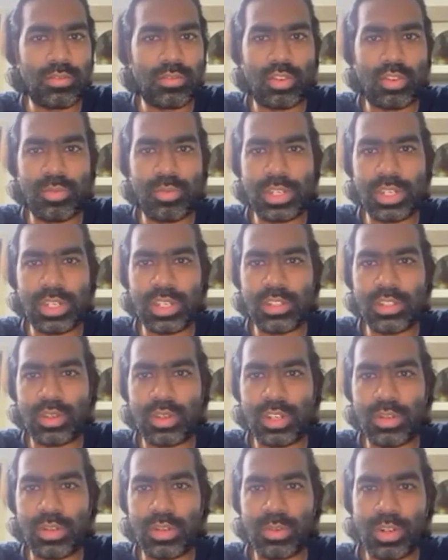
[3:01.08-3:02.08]
Vomiting is
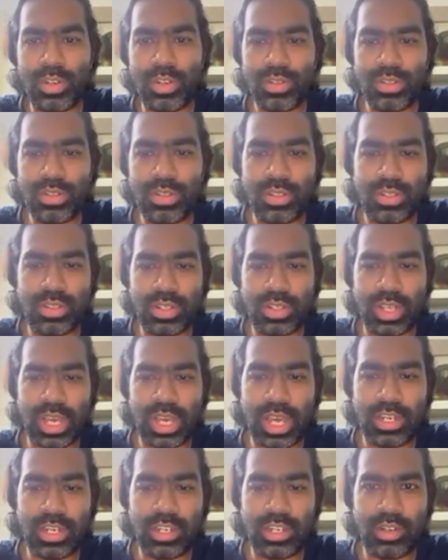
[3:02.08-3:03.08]
going to produce
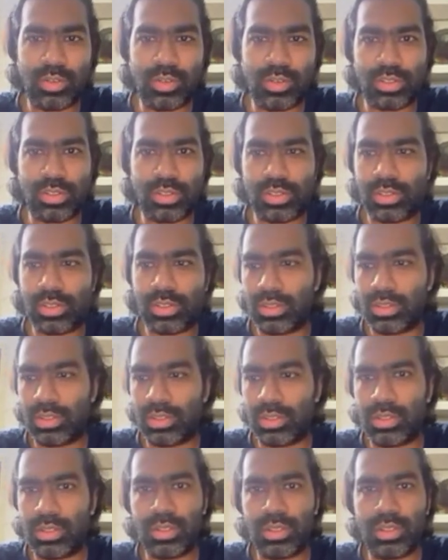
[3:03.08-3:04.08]
alkalosis,
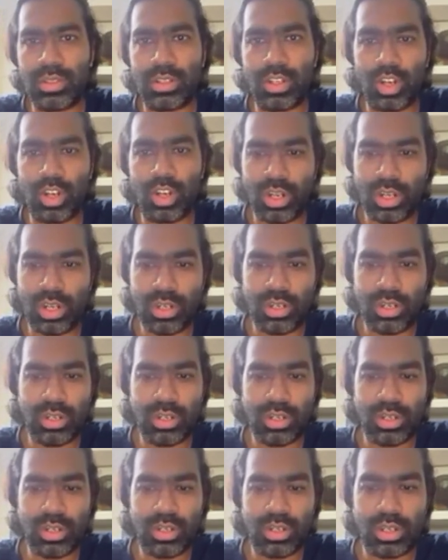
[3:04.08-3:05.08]
not
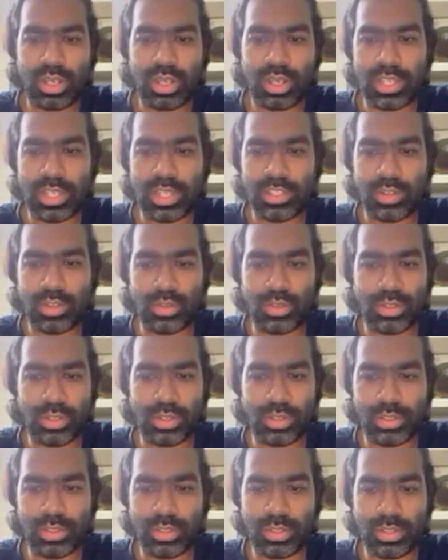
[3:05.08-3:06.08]

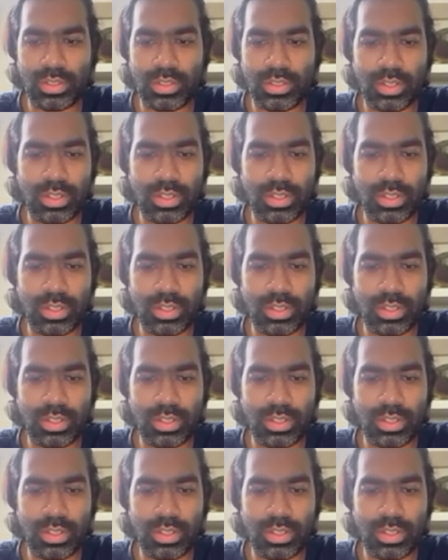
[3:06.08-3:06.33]
acidosis.